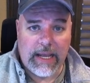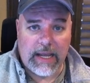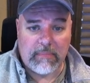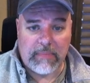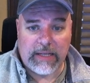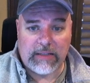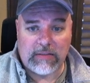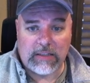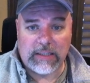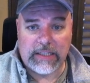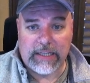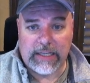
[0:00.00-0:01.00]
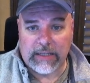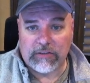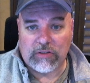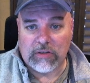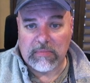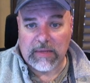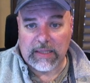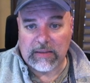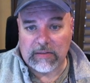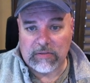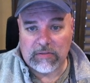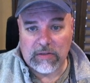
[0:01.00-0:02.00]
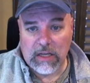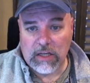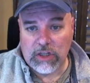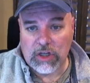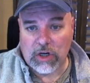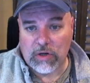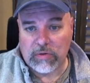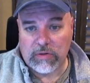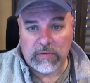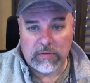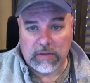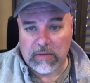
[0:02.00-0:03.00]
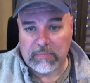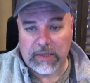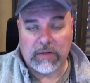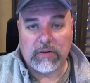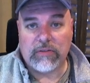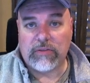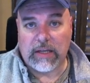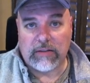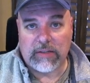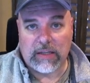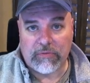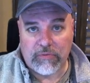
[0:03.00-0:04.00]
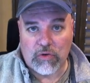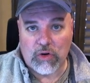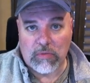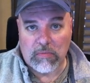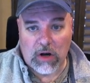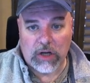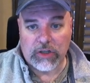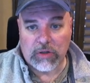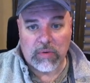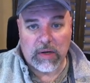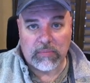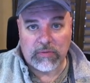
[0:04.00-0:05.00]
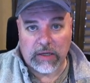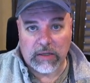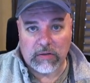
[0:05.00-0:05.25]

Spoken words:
and basically it's going to make this code appears as a form on your website.